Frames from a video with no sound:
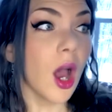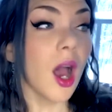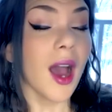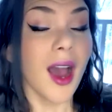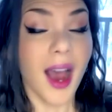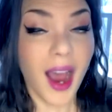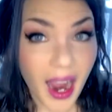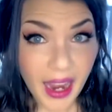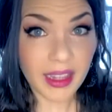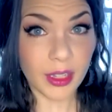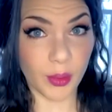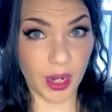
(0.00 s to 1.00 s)

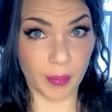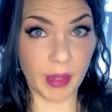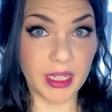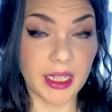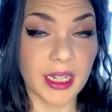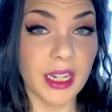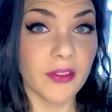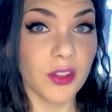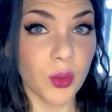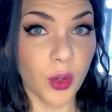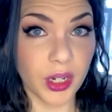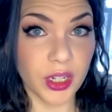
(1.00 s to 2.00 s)
highly recommend it if
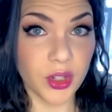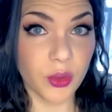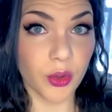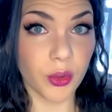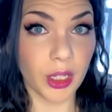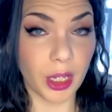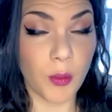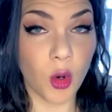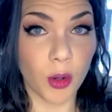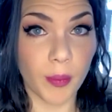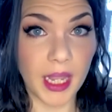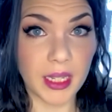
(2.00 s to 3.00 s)
you are into acrylic
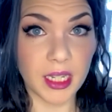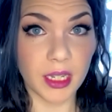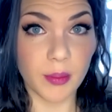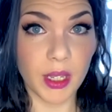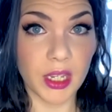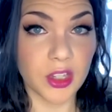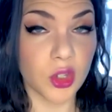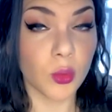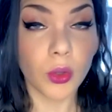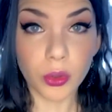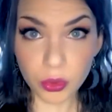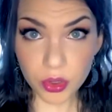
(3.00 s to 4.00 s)
pour painting because you
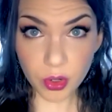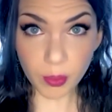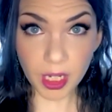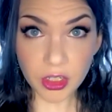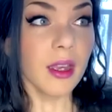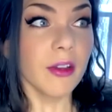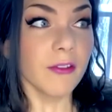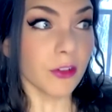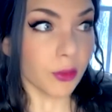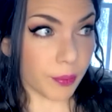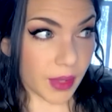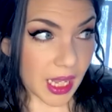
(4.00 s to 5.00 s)
will learn so much. For
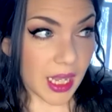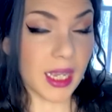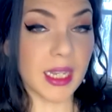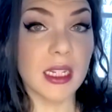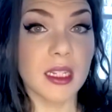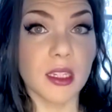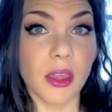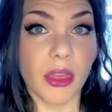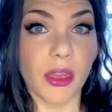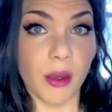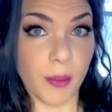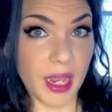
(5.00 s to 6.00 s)
me, it is
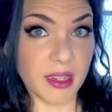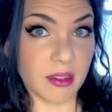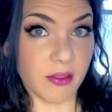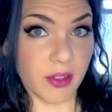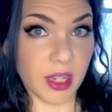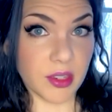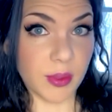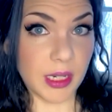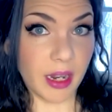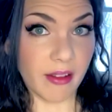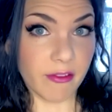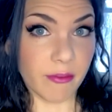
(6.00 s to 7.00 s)
the best investment
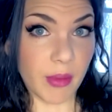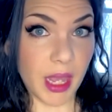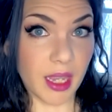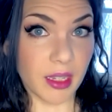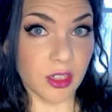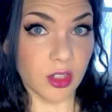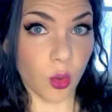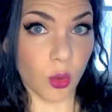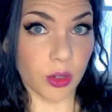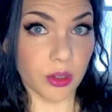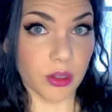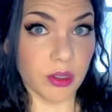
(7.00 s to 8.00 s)
I've made
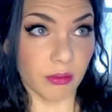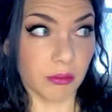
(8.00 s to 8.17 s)
towards